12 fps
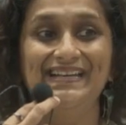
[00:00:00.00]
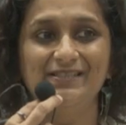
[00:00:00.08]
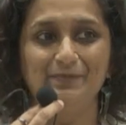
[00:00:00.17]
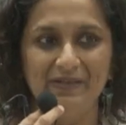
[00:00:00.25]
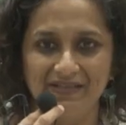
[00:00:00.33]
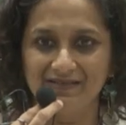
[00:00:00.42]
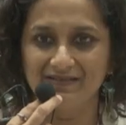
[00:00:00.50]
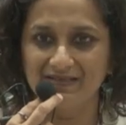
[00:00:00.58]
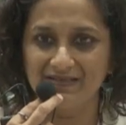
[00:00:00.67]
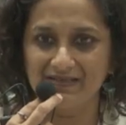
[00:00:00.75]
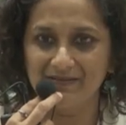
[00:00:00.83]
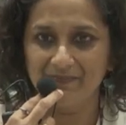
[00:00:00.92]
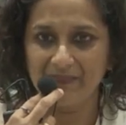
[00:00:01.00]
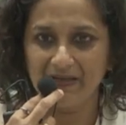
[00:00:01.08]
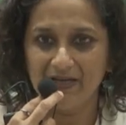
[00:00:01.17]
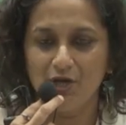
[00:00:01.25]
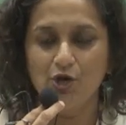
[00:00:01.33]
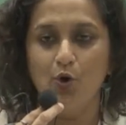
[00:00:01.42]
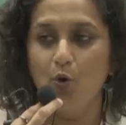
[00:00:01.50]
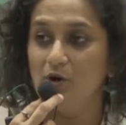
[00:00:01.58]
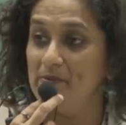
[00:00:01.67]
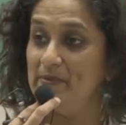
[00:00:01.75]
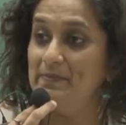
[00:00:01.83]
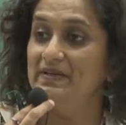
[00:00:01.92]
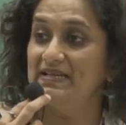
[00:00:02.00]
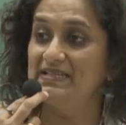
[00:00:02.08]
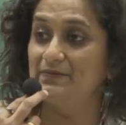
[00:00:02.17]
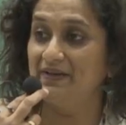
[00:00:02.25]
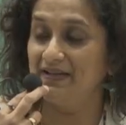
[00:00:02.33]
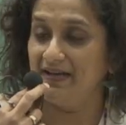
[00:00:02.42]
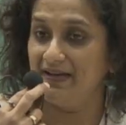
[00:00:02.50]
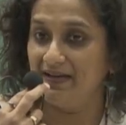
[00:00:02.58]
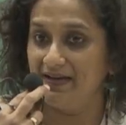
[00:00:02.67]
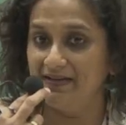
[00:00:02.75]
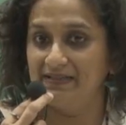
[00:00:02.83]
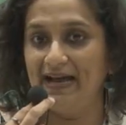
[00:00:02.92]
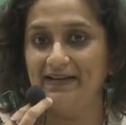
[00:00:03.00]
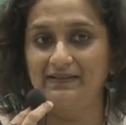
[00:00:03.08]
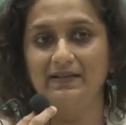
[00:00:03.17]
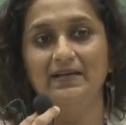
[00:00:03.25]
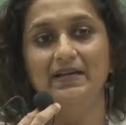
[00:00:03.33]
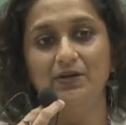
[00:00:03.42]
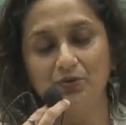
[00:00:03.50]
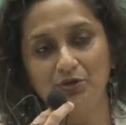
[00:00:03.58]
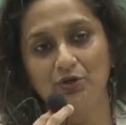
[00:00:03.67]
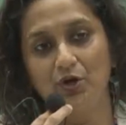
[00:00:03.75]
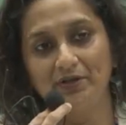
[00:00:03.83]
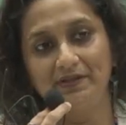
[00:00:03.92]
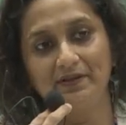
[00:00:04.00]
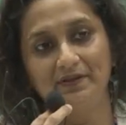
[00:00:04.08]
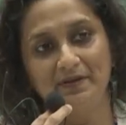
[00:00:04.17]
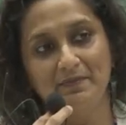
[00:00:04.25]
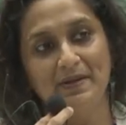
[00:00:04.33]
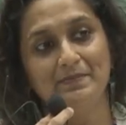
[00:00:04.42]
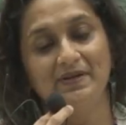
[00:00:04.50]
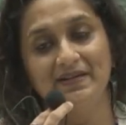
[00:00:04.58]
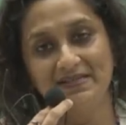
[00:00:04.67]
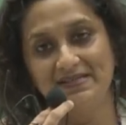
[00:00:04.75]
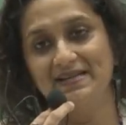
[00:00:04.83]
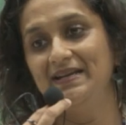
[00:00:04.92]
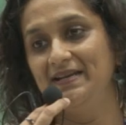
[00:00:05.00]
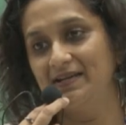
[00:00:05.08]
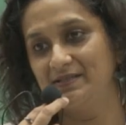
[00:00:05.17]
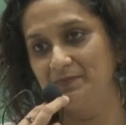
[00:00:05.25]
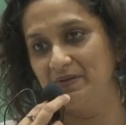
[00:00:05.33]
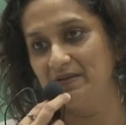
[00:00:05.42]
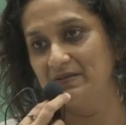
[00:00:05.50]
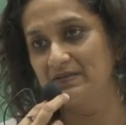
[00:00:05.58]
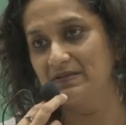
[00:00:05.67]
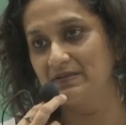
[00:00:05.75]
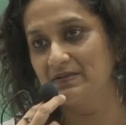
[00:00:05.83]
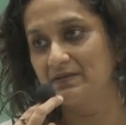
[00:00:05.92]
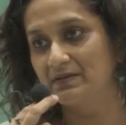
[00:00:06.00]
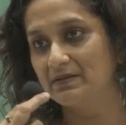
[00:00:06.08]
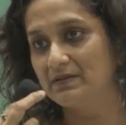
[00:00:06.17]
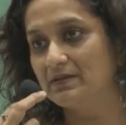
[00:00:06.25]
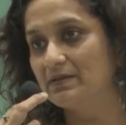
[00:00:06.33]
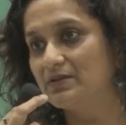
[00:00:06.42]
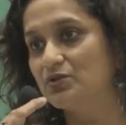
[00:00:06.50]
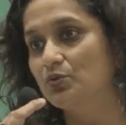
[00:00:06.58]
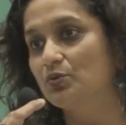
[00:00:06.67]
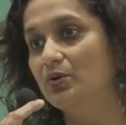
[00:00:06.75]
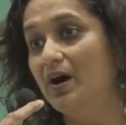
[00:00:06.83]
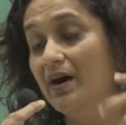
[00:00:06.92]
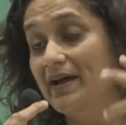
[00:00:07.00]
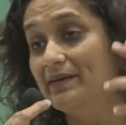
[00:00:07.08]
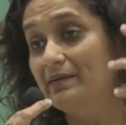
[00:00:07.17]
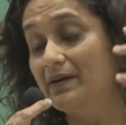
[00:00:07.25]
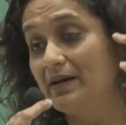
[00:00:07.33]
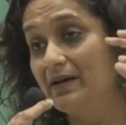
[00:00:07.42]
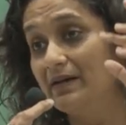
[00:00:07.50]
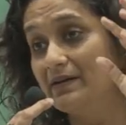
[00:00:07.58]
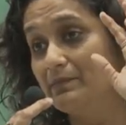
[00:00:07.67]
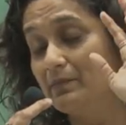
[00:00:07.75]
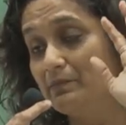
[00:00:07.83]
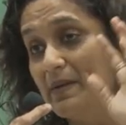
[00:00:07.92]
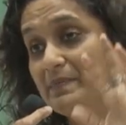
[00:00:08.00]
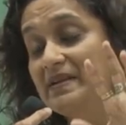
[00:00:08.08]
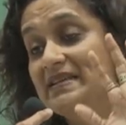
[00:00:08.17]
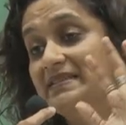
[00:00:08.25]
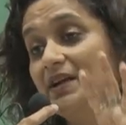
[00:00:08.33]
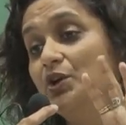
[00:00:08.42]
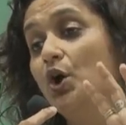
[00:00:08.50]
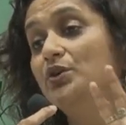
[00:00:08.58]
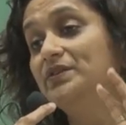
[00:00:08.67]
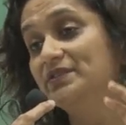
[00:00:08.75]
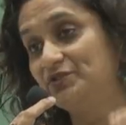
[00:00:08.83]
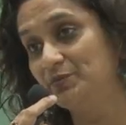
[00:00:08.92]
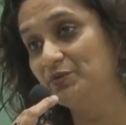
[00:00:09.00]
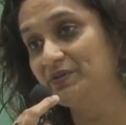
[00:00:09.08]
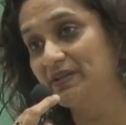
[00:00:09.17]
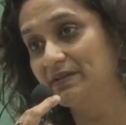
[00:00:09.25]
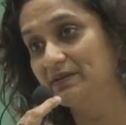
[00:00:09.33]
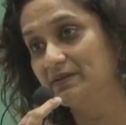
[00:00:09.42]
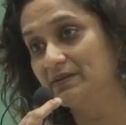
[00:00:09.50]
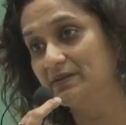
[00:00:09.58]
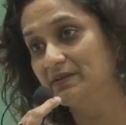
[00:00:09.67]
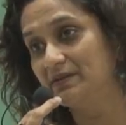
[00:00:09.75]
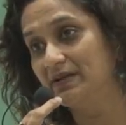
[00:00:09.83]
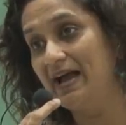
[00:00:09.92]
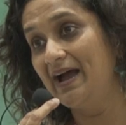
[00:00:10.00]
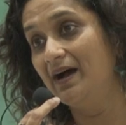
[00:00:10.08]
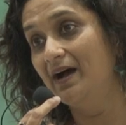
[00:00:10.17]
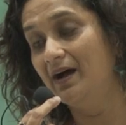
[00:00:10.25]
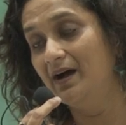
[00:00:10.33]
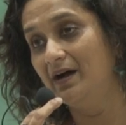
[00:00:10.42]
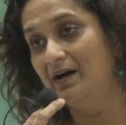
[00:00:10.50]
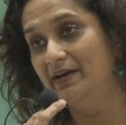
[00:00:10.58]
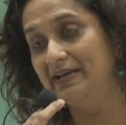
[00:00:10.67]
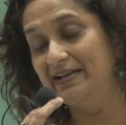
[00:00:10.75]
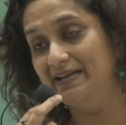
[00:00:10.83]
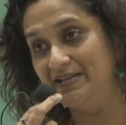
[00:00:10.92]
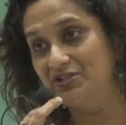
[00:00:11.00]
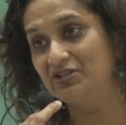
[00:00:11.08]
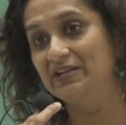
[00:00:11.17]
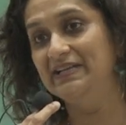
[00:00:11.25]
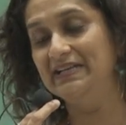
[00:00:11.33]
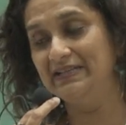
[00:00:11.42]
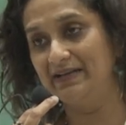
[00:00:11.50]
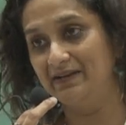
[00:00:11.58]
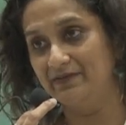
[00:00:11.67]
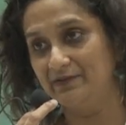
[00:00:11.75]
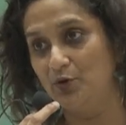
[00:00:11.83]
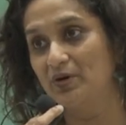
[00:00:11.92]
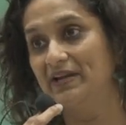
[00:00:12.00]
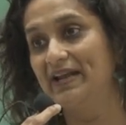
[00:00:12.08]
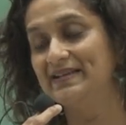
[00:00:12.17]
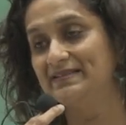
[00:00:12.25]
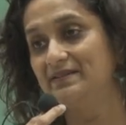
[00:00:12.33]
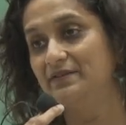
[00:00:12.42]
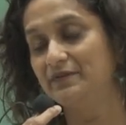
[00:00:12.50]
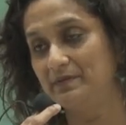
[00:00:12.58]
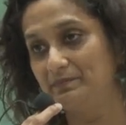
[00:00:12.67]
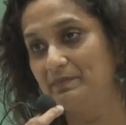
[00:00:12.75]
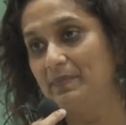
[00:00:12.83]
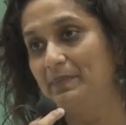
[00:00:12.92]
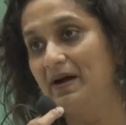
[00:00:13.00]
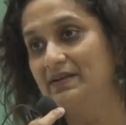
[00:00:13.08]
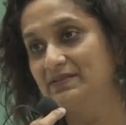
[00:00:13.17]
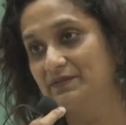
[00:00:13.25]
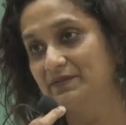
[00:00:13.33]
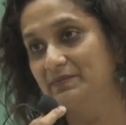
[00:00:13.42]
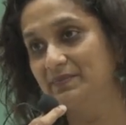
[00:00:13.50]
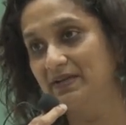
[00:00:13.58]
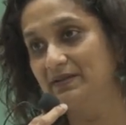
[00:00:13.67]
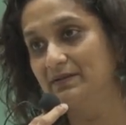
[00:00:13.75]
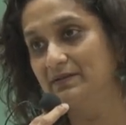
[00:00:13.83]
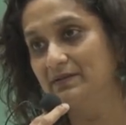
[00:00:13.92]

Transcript: experiences. Old memories were intact. He could not remember his daily experiences. So memories are not distributed. Initially, they're localized in different parts of the brain.